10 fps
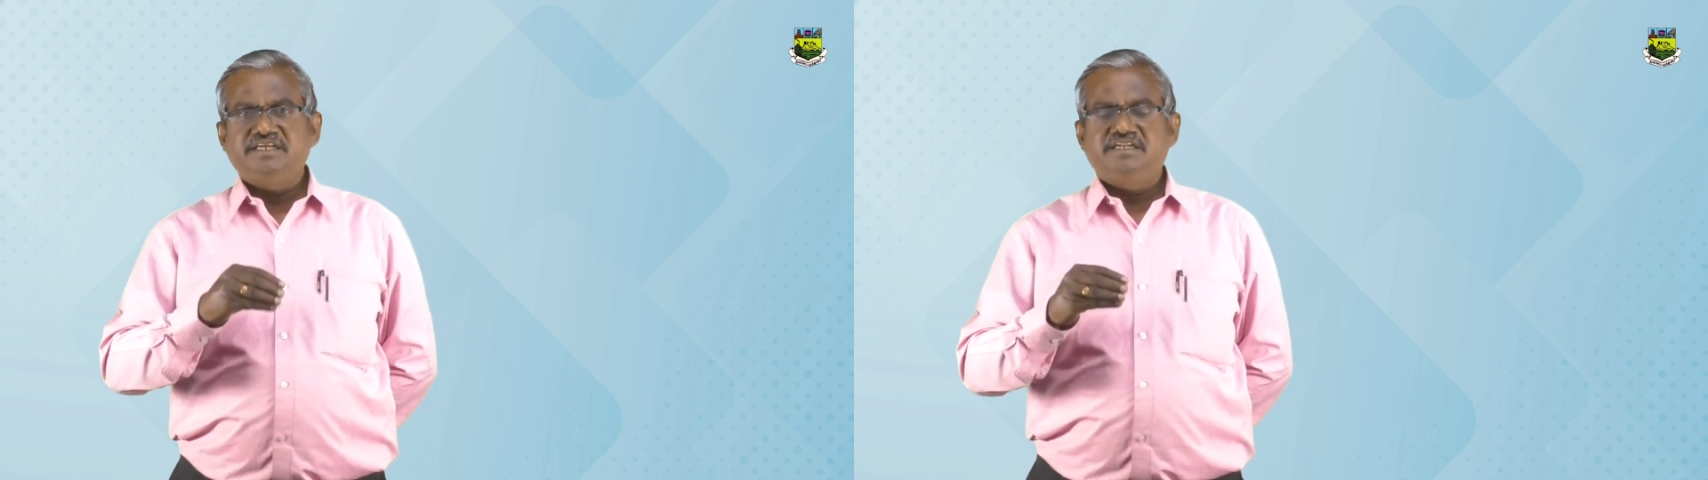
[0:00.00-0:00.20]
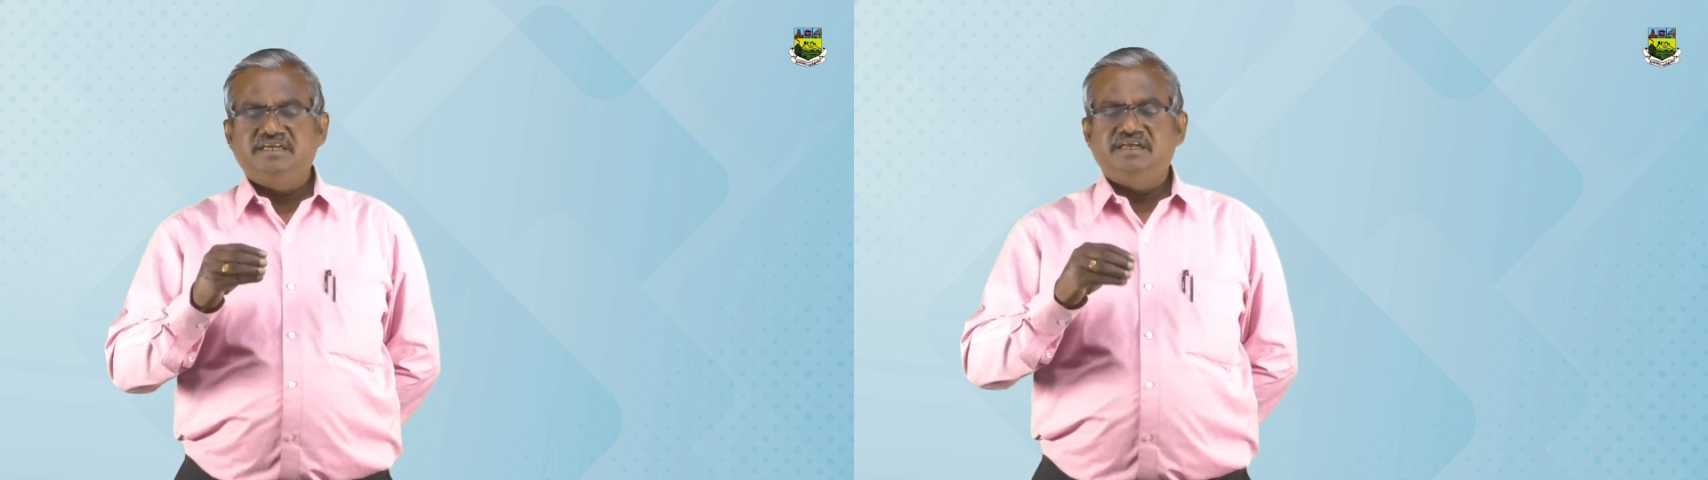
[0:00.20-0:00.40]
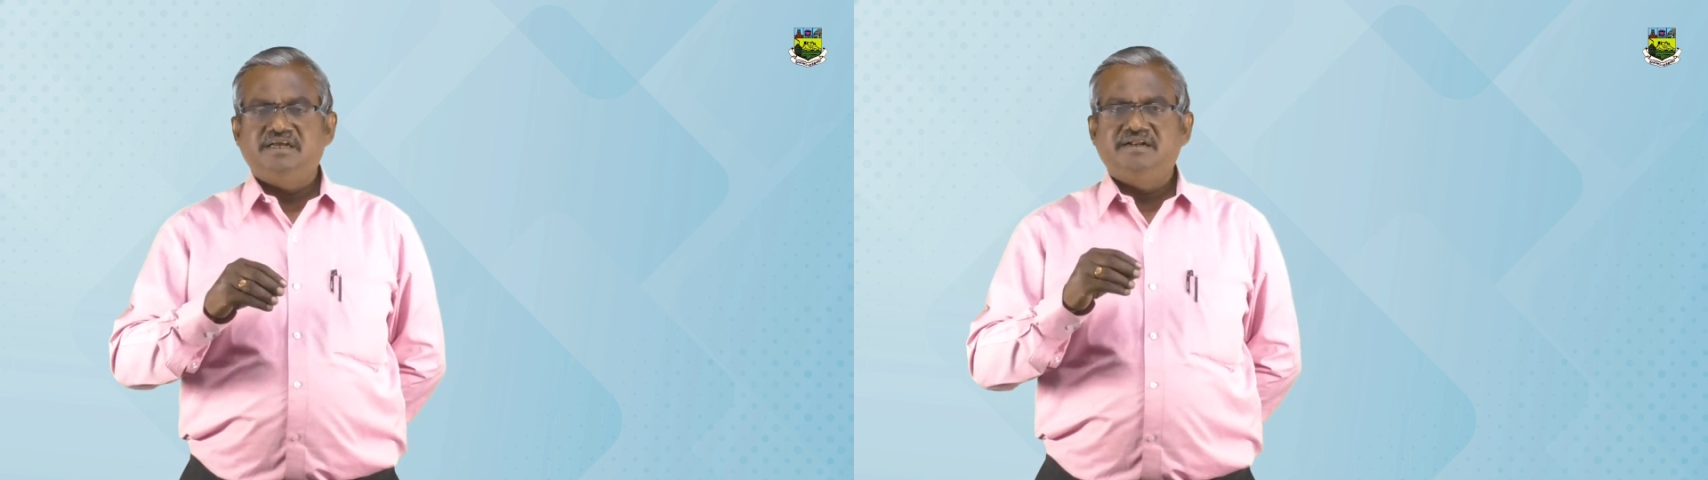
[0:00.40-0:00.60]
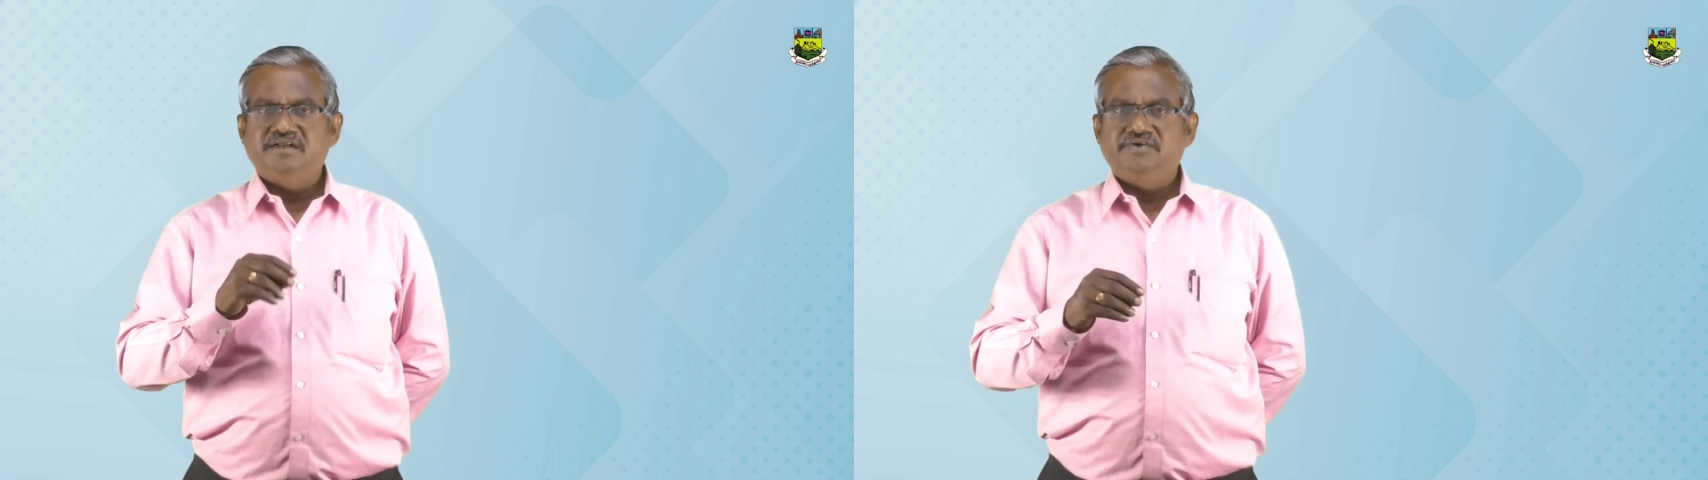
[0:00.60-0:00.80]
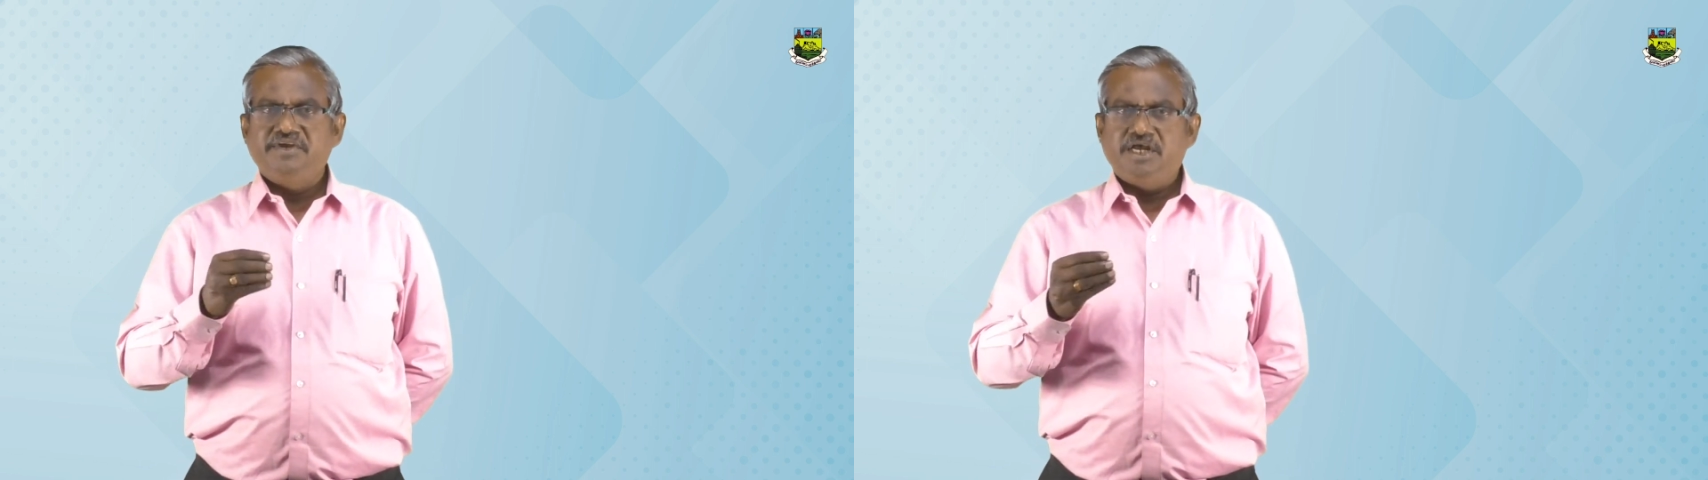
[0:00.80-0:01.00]

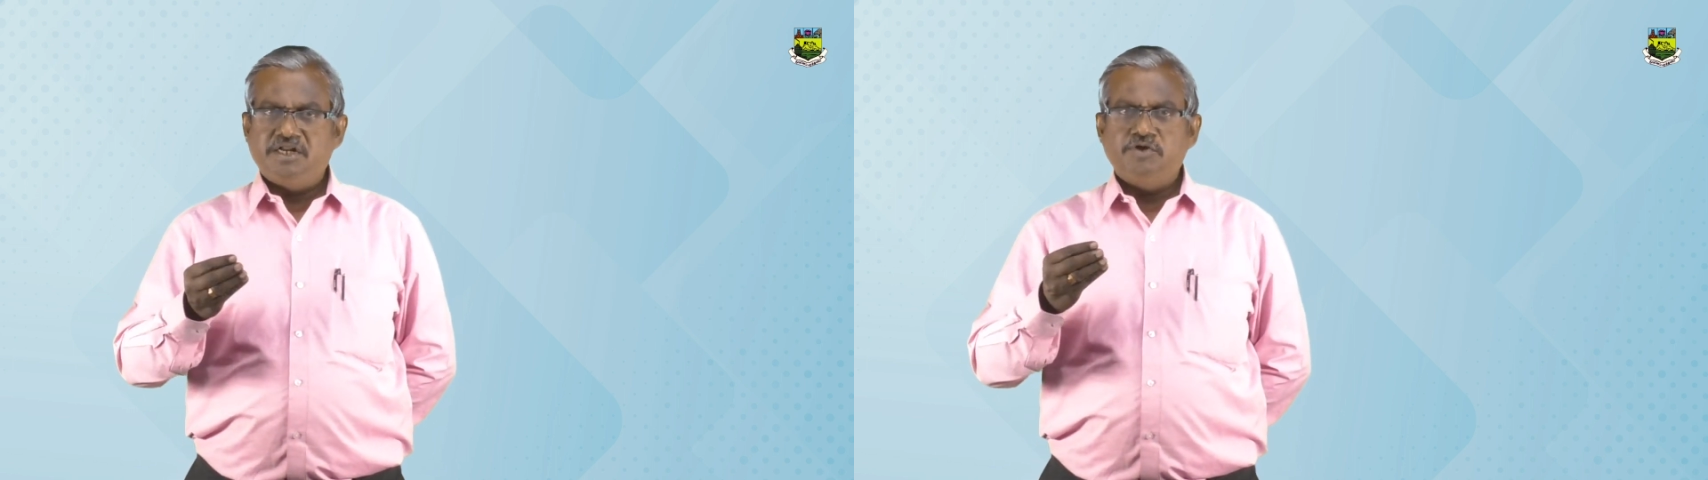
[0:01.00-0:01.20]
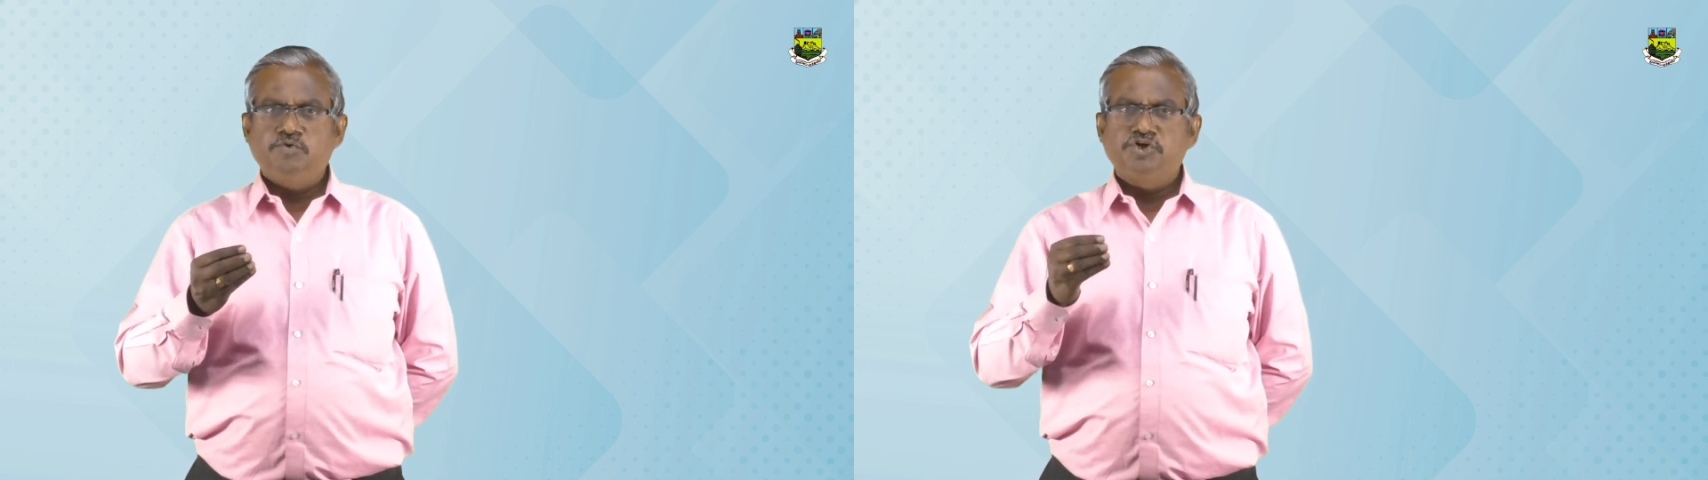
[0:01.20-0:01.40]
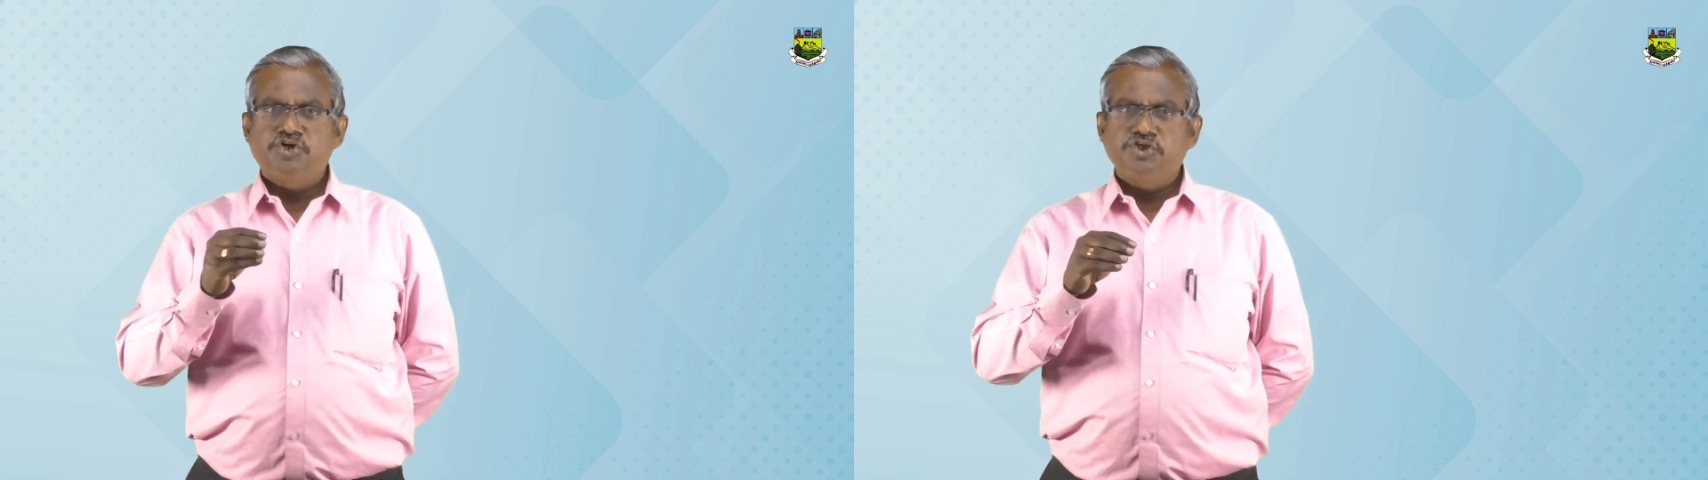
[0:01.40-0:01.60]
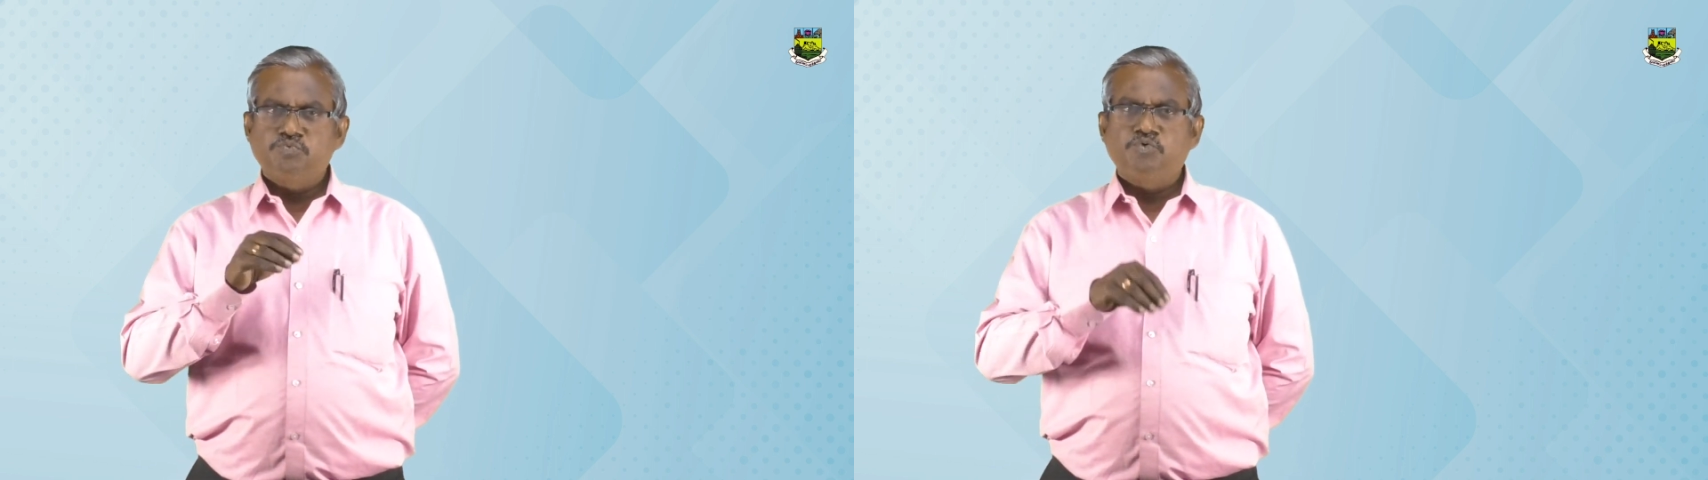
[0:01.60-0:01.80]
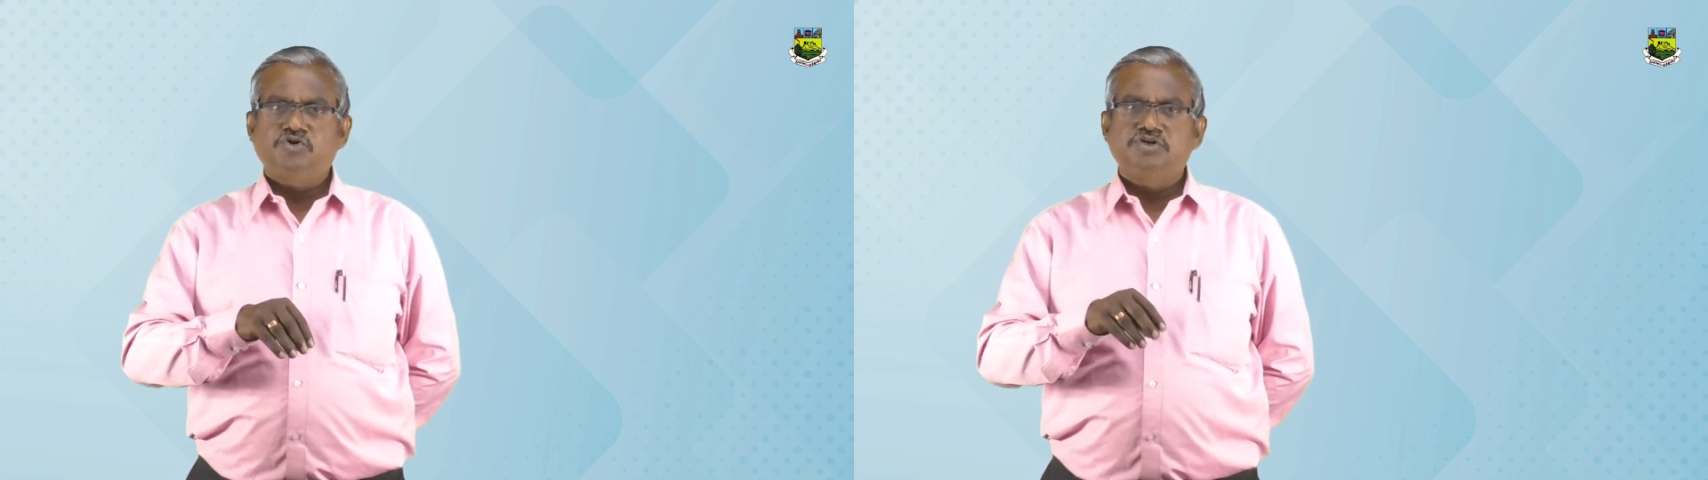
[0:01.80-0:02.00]
that I want to
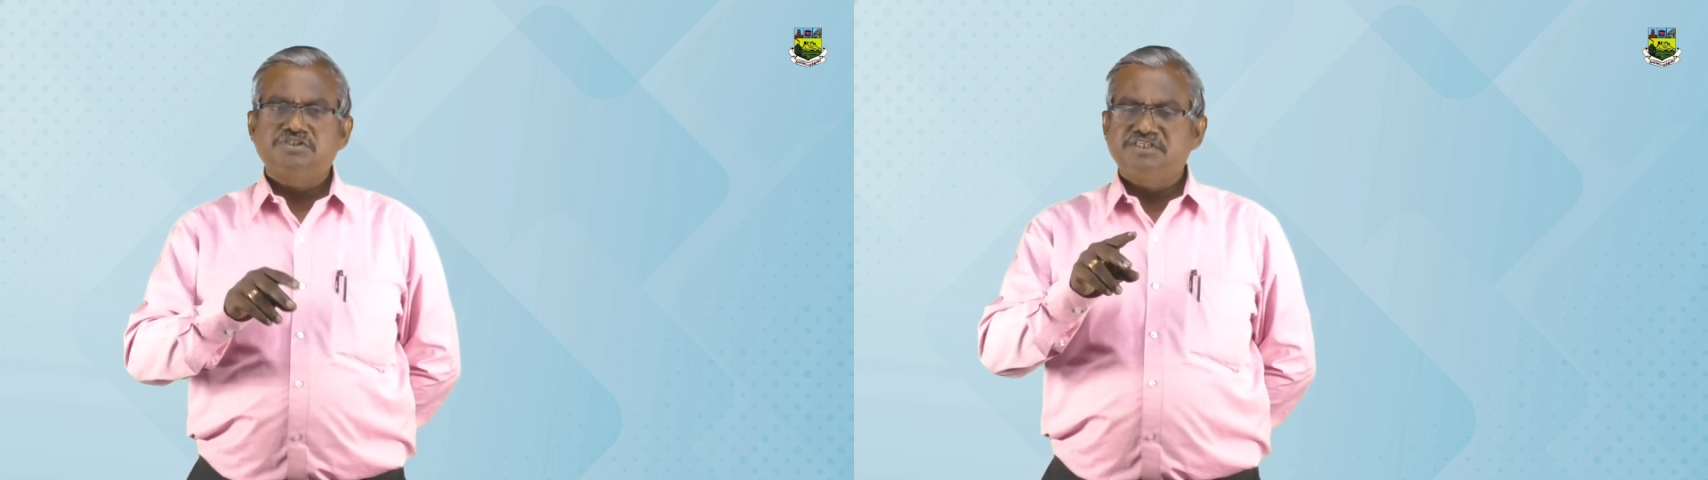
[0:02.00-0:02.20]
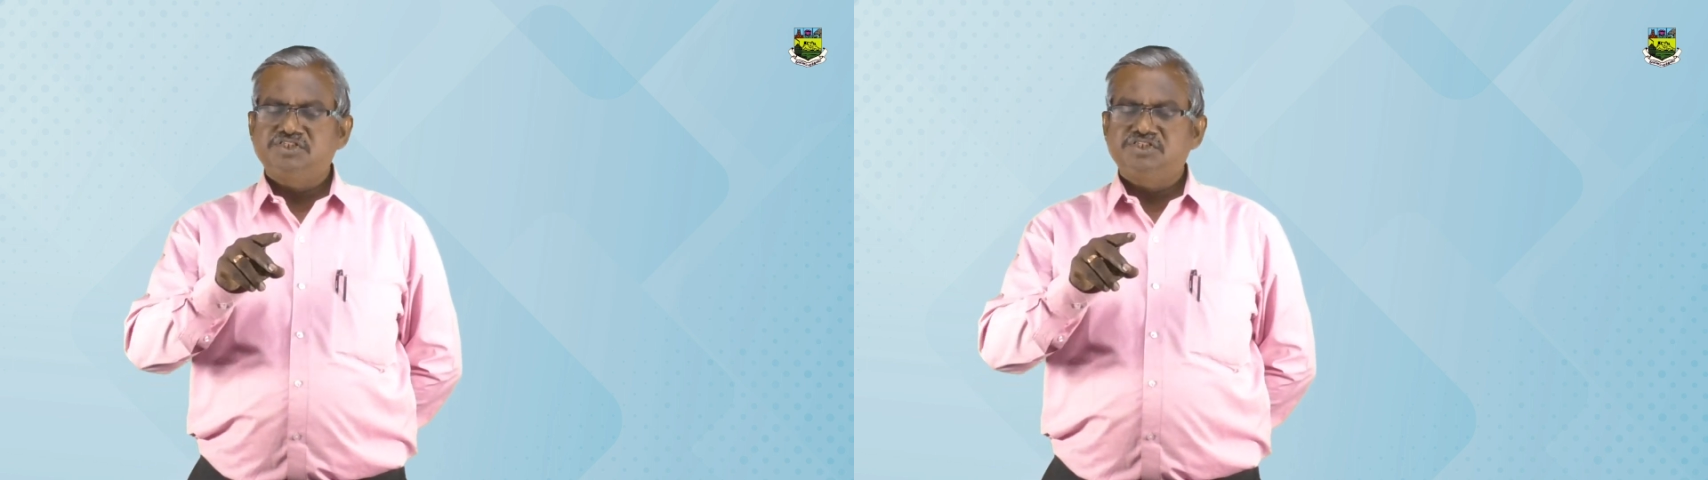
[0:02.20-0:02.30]
introduce one more concept.